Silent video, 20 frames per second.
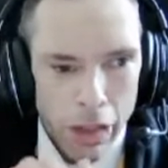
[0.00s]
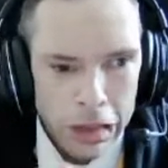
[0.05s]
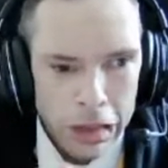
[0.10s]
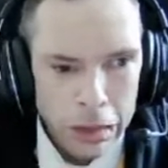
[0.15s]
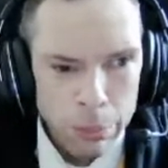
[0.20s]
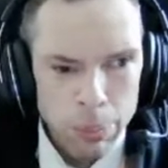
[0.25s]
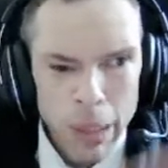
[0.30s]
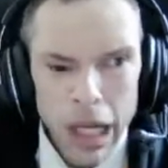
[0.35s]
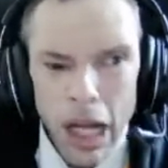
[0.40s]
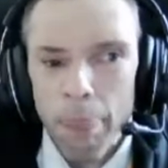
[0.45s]

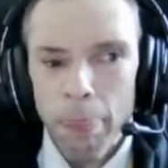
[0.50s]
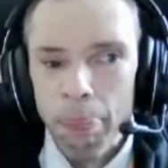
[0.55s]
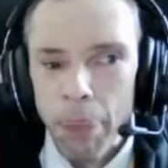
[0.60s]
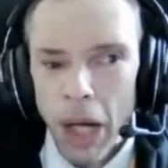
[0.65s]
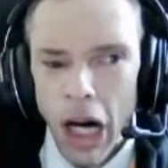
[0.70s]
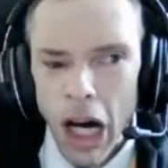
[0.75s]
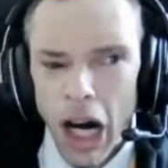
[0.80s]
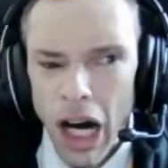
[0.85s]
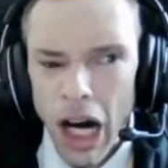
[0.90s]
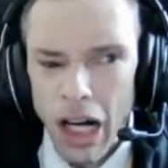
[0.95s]
split
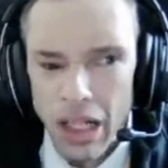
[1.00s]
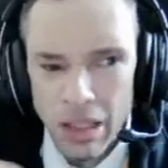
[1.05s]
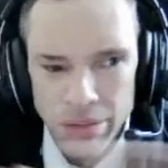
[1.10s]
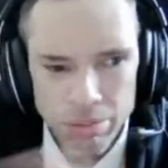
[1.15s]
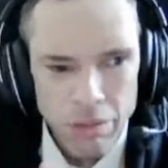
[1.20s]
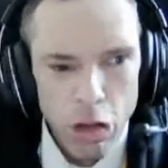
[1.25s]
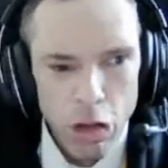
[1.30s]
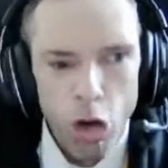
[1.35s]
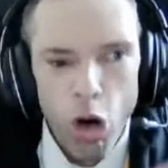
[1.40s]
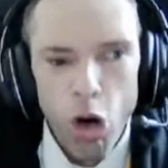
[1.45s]
apart,
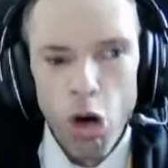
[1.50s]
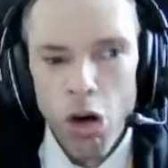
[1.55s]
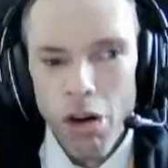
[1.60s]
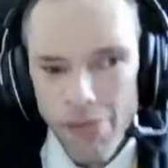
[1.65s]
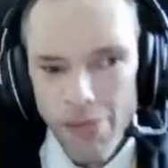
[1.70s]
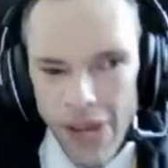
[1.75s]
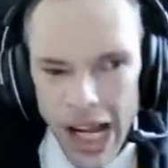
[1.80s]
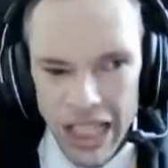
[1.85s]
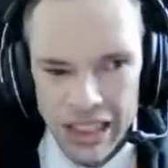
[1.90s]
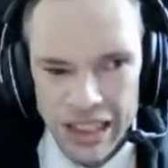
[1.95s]
and all
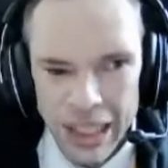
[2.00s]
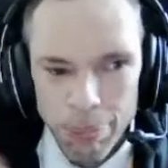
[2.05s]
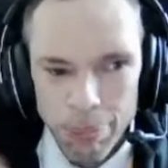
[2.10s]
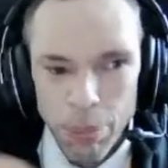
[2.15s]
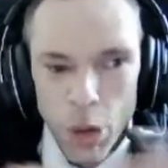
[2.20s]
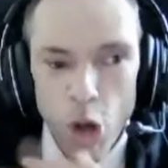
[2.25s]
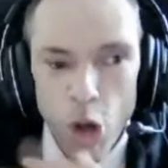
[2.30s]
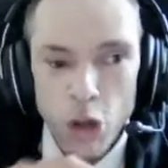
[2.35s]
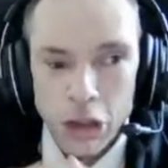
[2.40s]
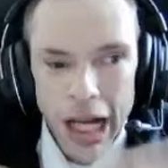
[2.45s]
of that, then
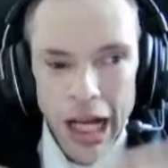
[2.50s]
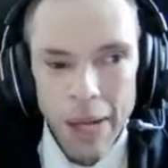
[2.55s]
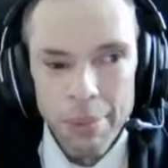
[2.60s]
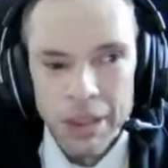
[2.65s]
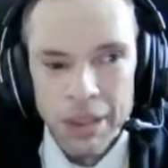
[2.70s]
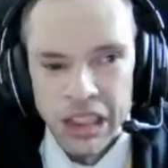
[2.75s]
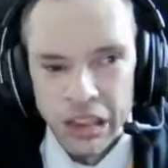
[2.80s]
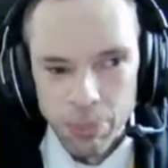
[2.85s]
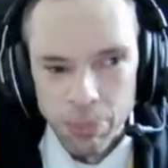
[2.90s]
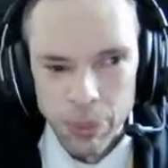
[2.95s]
more
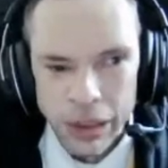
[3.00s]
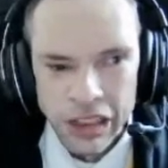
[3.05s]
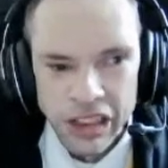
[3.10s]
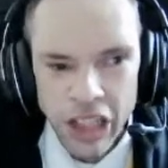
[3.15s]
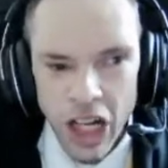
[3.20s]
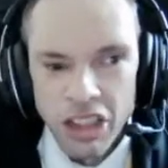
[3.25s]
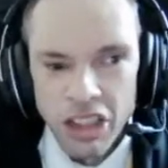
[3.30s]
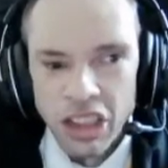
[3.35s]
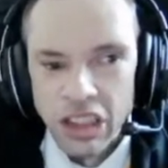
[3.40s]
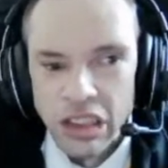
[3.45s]
damage to be
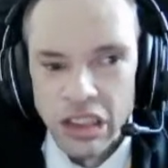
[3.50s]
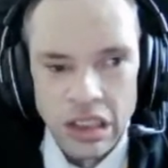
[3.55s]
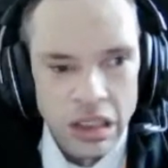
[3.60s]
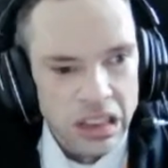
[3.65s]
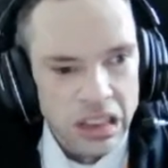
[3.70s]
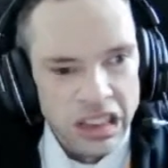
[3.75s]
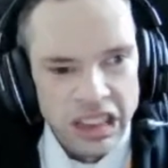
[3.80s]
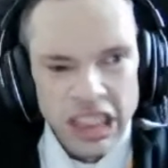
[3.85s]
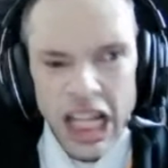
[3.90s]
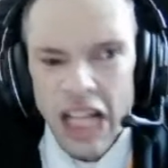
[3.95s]
done,
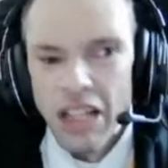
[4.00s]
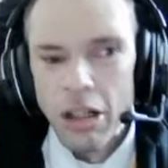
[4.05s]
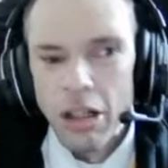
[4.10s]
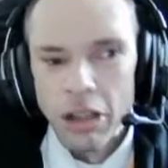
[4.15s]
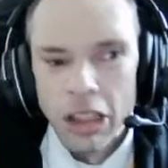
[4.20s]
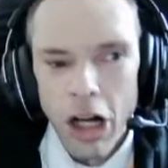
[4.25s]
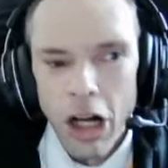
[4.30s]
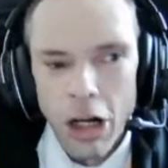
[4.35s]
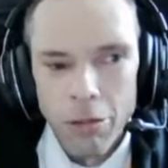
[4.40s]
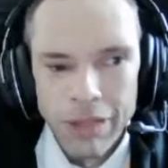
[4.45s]
then it
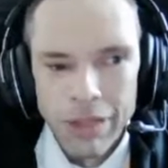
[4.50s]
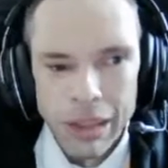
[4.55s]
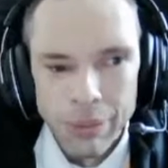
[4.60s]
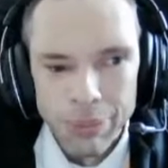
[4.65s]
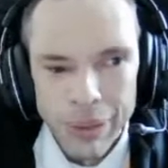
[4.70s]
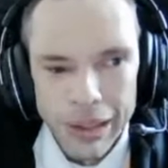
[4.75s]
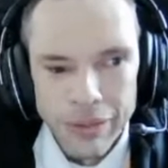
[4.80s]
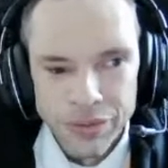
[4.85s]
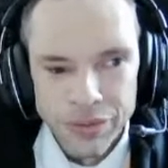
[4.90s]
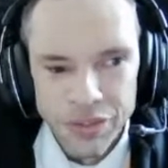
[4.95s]
can't
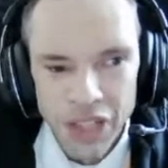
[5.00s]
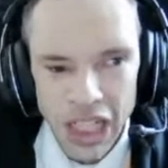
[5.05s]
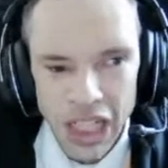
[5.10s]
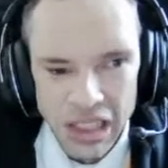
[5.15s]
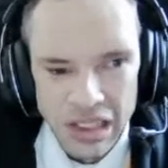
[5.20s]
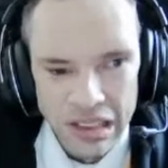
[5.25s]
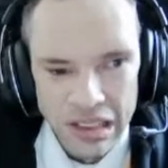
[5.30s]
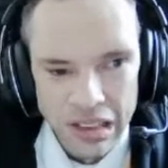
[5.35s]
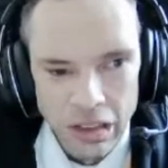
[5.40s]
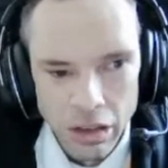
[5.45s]
be
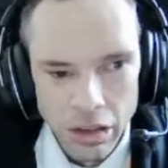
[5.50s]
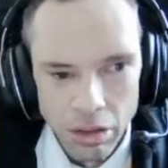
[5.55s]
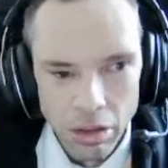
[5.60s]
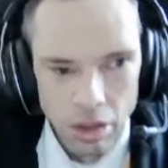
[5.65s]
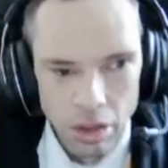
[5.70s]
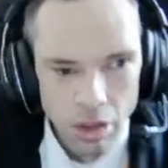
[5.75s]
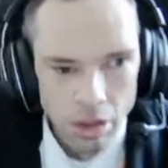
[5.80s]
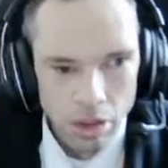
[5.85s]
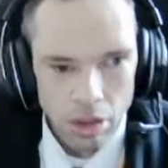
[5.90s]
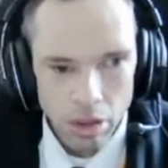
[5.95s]
fixed.
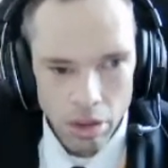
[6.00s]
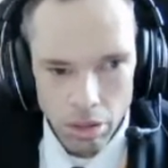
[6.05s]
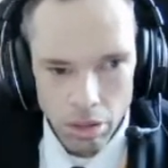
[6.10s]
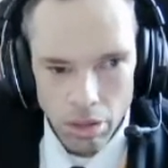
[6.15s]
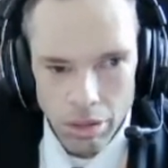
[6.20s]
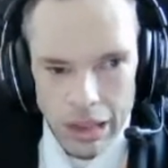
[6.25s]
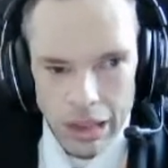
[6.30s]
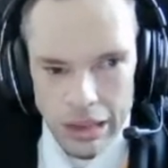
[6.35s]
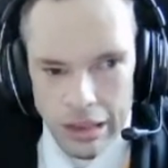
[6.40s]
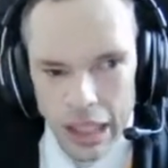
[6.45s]

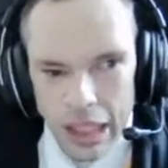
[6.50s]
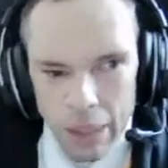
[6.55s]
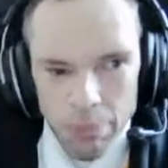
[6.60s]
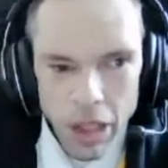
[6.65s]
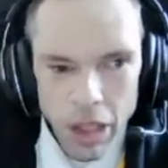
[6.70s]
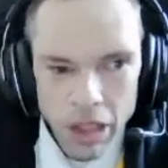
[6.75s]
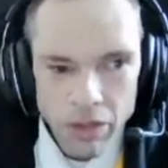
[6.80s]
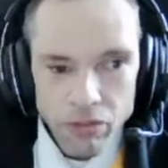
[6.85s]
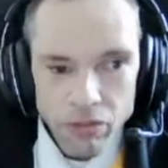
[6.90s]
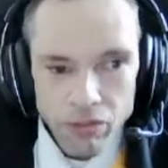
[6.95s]
Because then
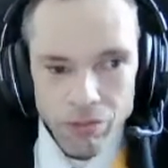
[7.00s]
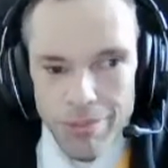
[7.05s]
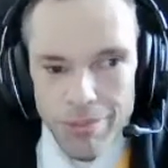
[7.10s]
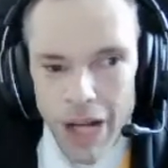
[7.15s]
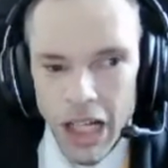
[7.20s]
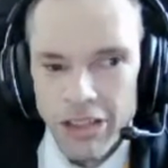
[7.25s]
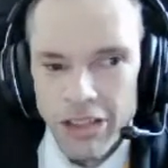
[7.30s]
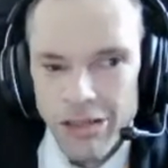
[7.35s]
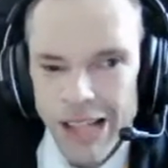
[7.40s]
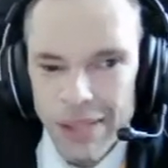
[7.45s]
my
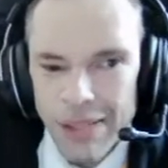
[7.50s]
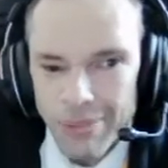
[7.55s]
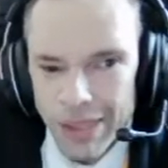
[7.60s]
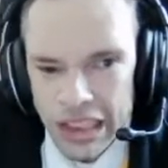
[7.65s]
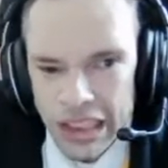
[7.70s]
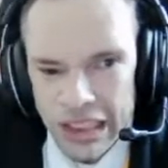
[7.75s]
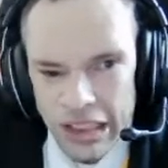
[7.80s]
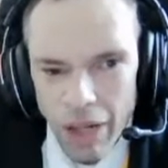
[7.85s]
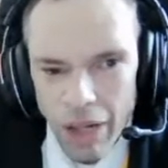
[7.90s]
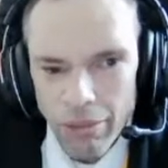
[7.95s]

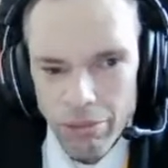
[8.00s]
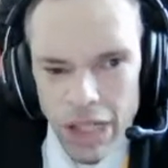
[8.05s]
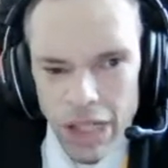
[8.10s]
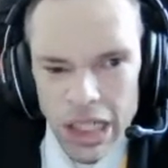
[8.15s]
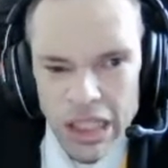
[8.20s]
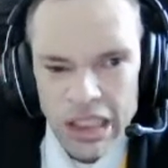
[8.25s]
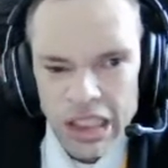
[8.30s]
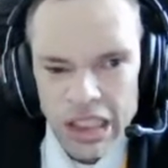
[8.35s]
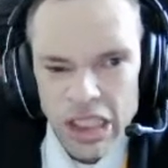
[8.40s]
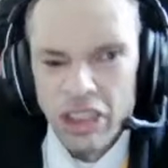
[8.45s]
son
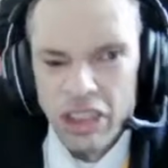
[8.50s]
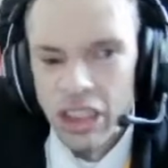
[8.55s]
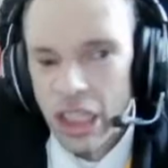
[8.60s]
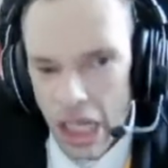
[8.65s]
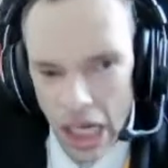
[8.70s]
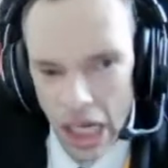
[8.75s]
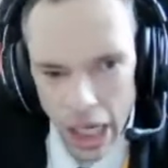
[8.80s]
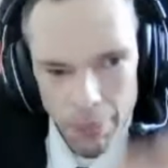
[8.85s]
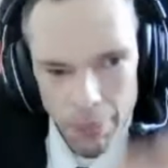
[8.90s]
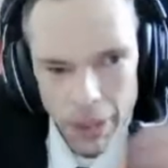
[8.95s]
Richard
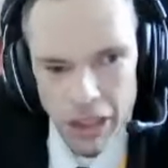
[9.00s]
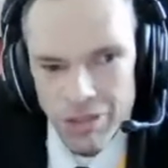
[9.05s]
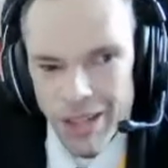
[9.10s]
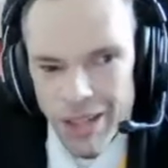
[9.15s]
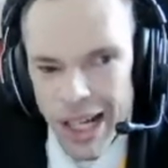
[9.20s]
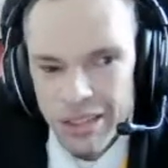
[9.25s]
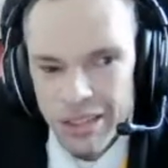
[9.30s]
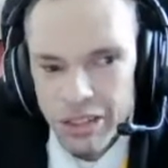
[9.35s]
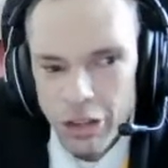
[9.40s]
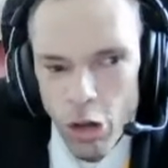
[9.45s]
and my
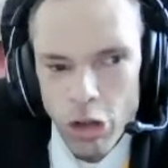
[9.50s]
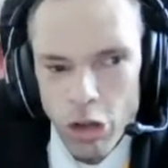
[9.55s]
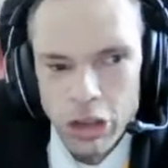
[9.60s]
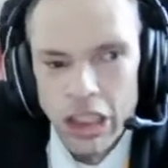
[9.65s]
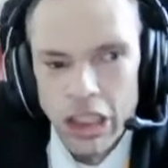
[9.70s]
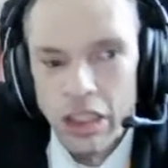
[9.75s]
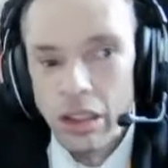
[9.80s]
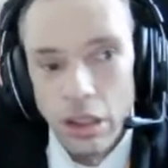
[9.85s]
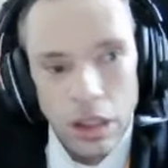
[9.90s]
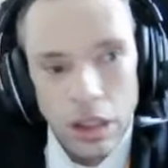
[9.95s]

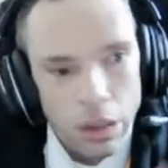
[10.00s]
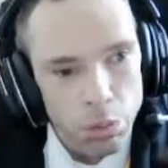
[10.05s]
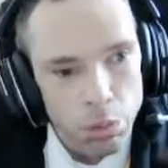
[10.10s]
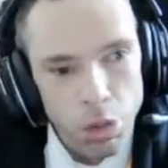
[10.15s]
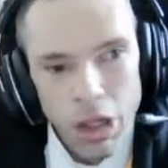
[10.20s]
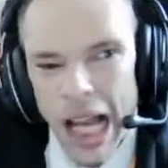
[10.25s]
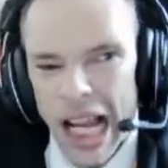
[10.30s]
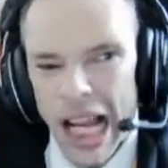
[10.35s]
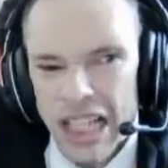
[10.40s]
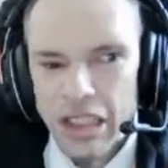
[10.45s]
granddaughter
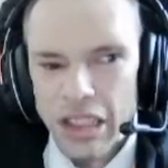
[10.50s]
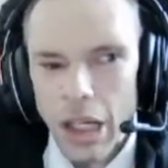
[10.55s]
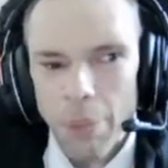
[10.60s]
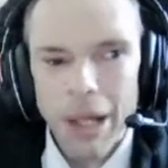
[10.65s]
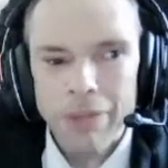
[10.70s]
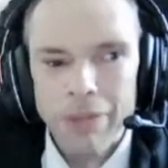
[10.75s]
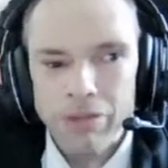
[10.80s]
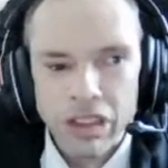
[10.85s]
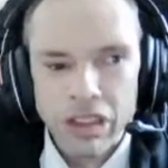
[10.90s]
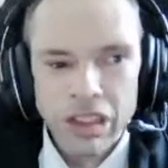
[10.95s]
will end up
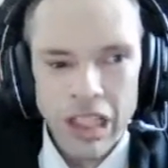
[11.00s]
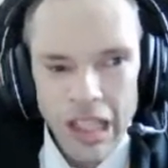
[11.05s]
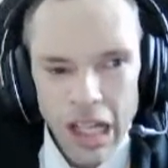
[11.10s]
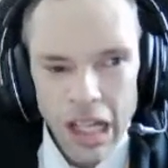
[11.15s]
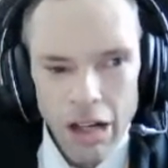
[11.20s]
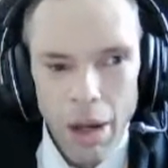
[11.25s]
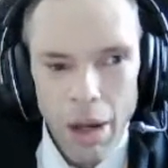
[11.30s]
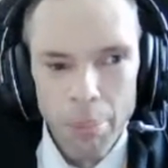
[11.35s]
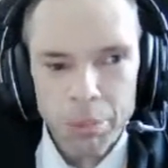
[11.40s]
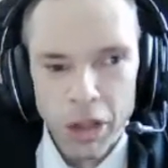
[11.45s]
having to
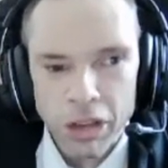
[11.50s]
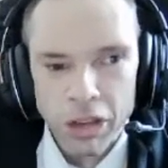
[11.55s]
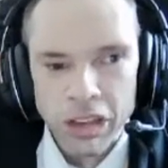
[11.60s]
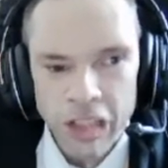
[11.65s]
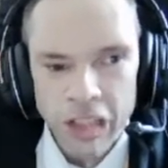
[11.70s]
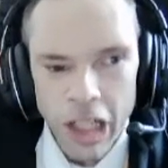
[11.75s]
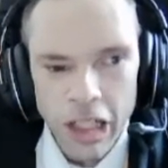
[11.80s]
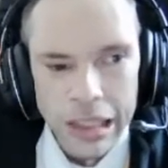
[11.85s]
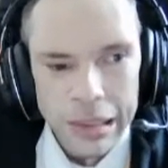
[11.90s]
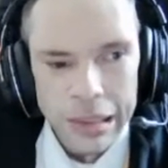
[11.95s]
clear up your
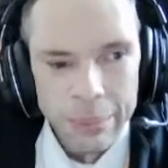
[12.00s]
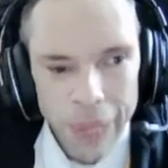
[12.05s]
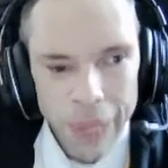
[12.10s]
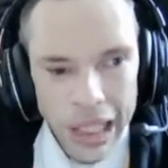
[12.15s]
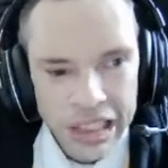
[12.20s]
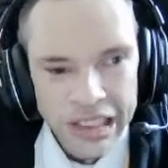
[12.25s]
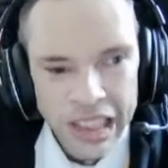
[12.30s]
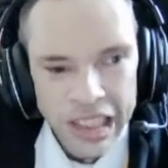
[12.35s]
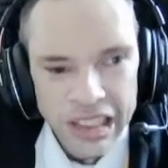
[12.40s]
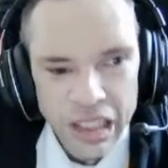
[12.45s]
dirty
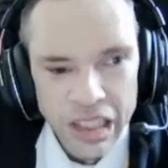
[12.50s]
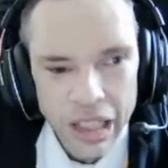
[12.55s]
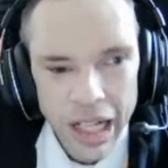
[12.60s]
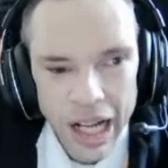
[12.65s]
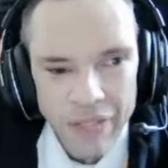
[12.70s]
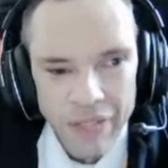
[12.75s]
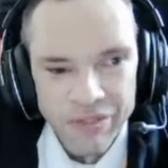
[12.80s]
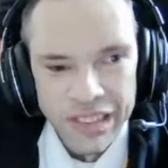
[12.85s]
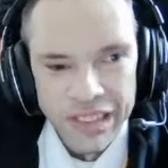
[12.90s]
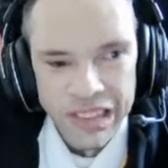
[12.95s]
mess that you
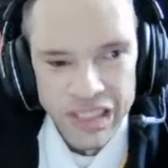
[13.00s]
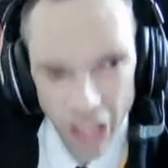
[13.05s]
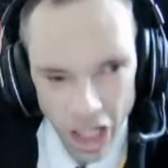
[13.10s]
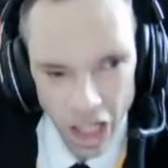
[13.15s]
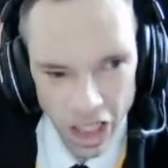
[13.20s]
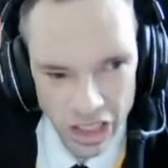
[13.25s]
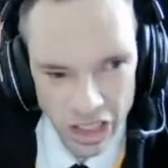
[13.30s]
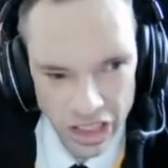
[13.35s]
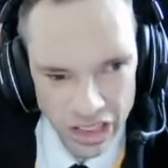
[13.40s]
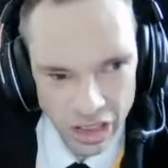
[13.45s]
have
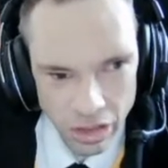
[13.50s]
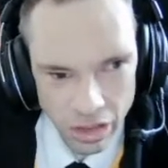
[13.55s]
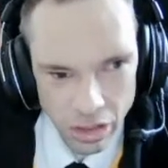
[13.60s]
started.